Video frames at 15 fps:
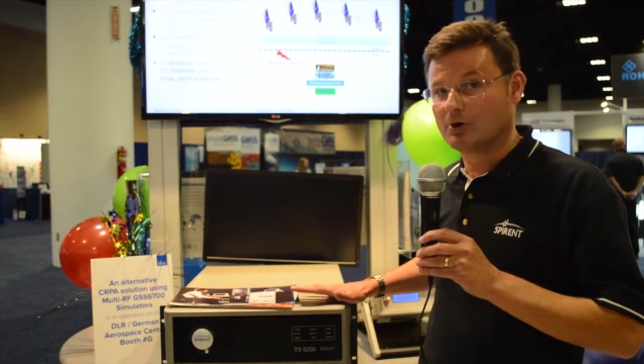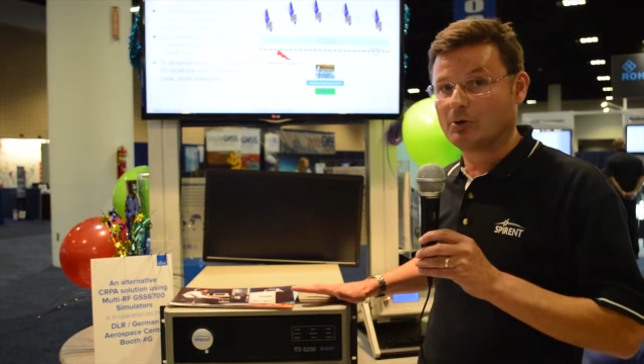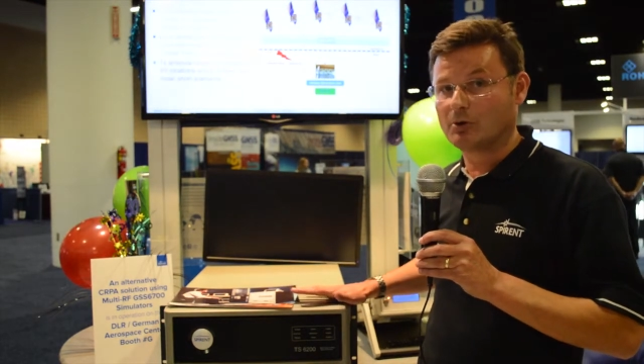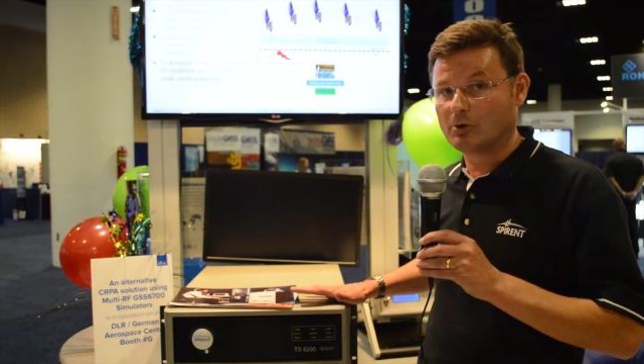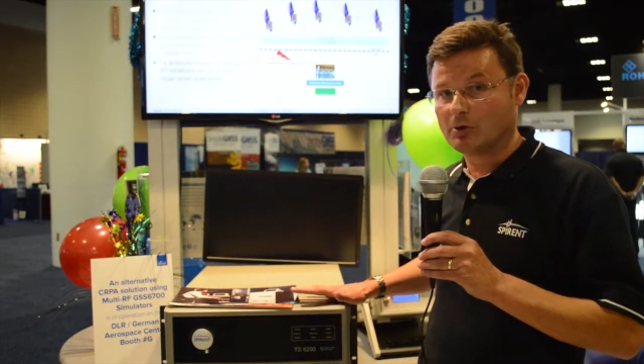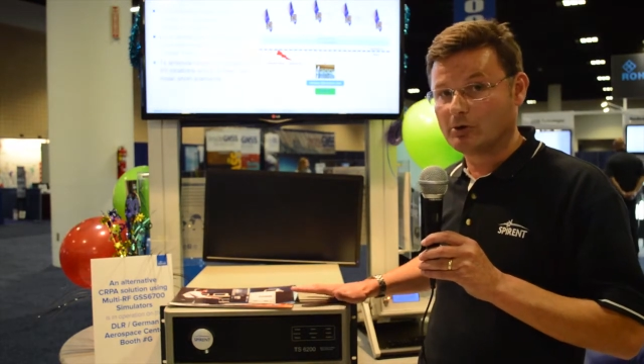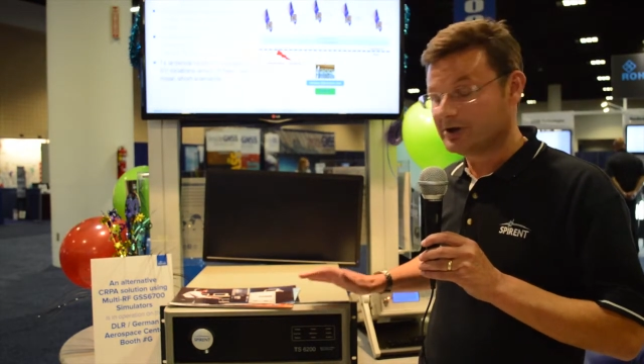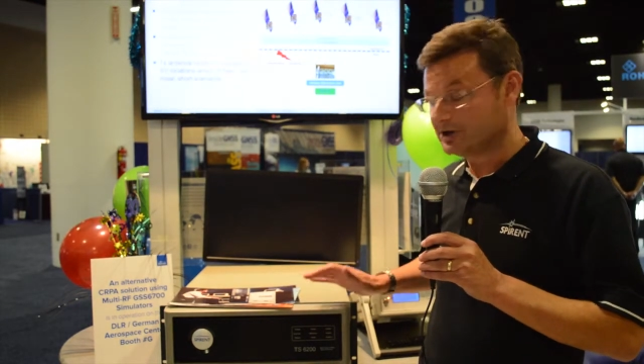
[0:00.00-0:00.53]

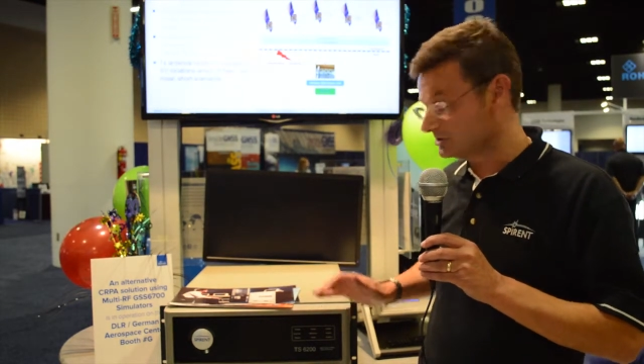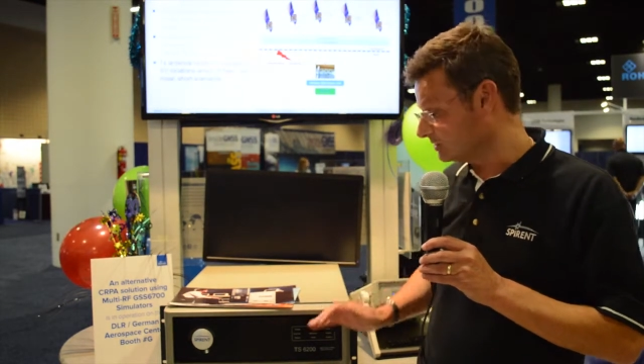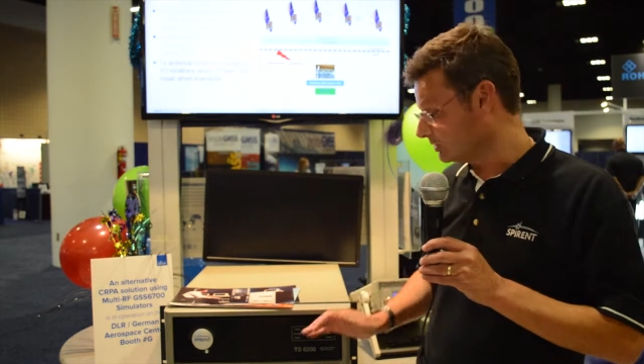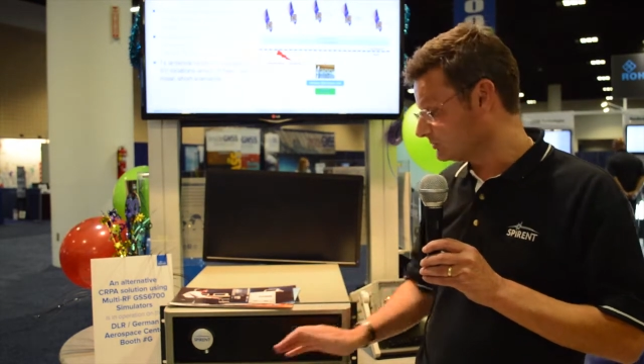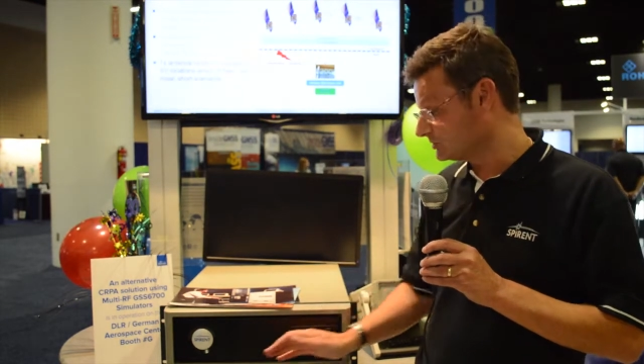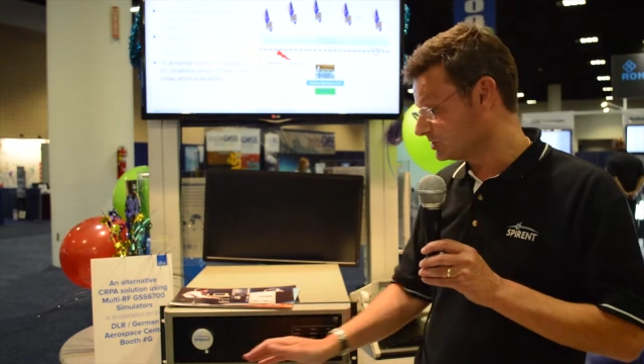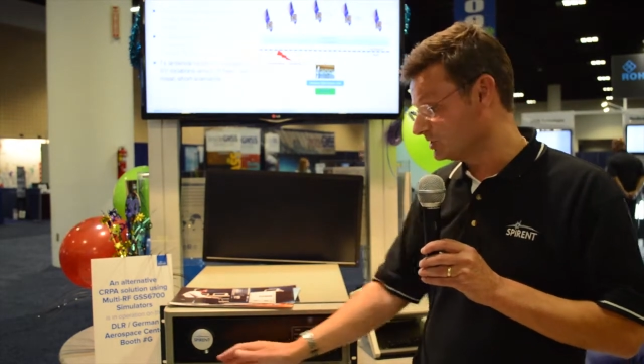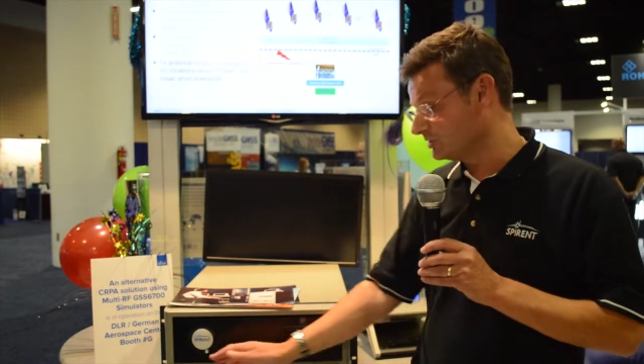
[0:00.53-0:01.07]
or it's an
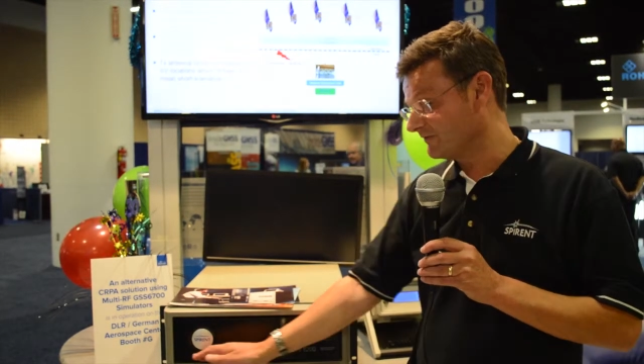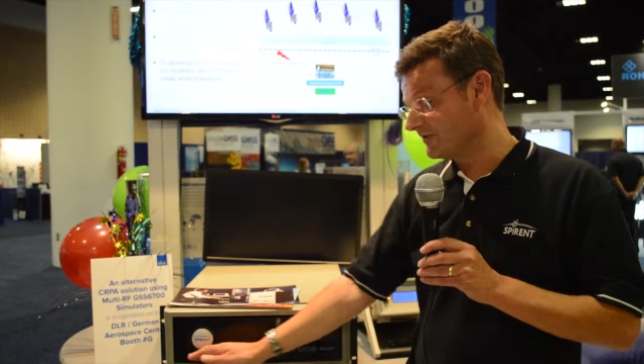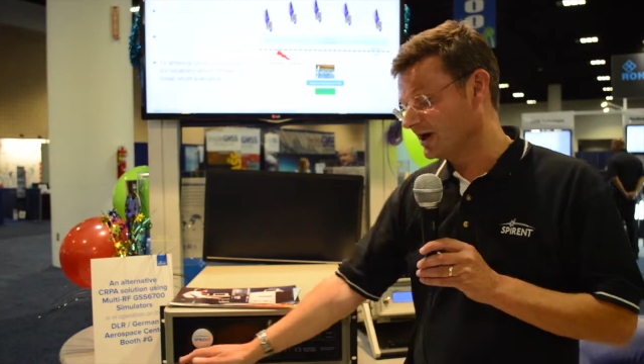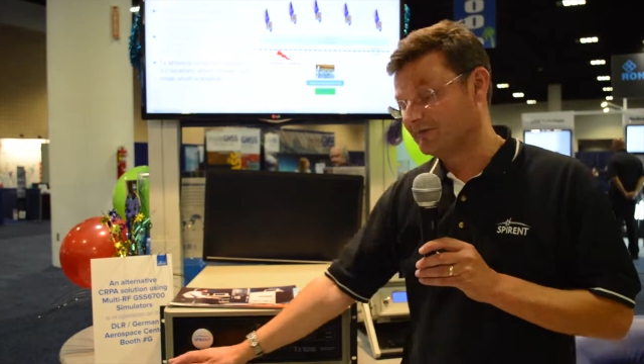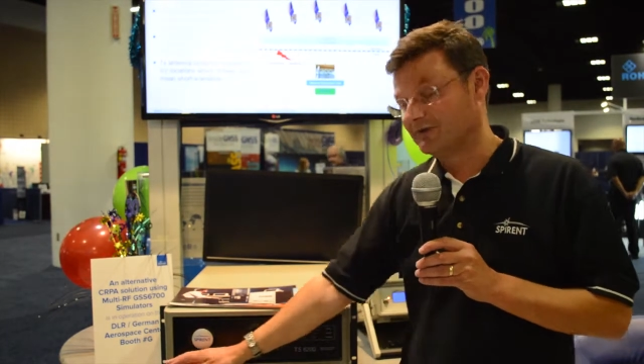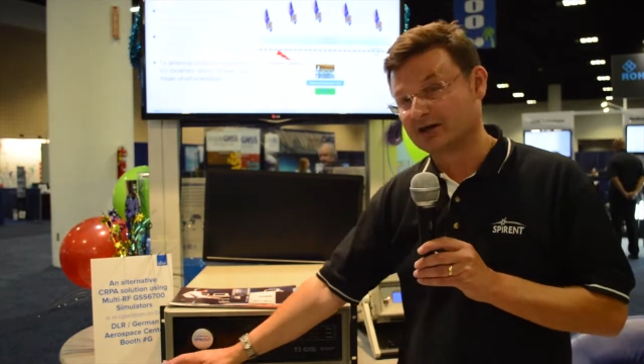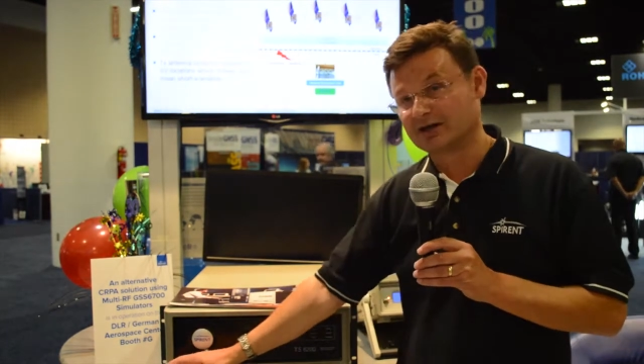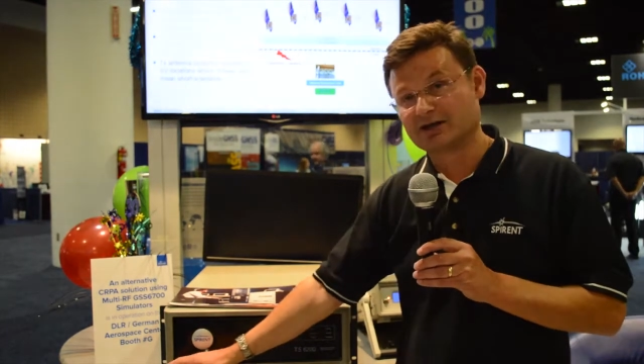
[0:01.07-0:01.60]
option of
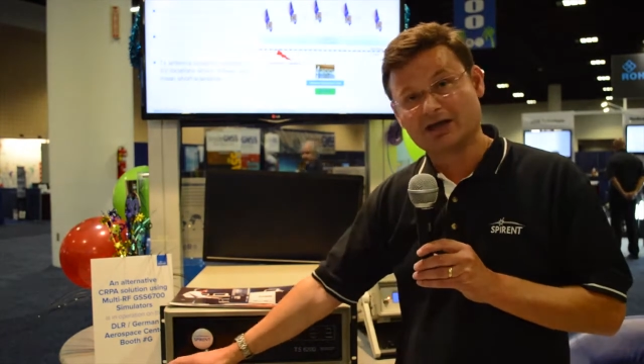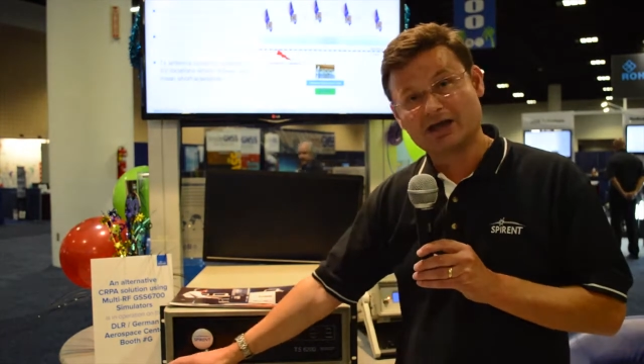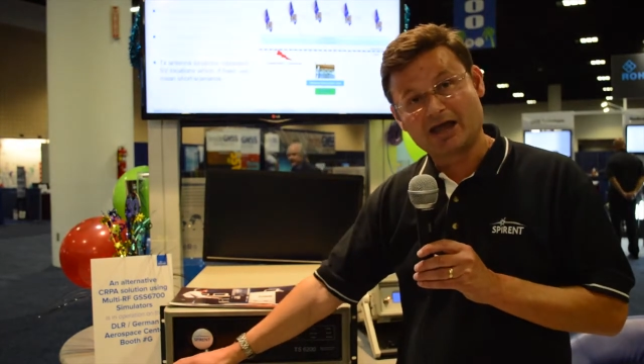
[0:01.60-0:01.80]
having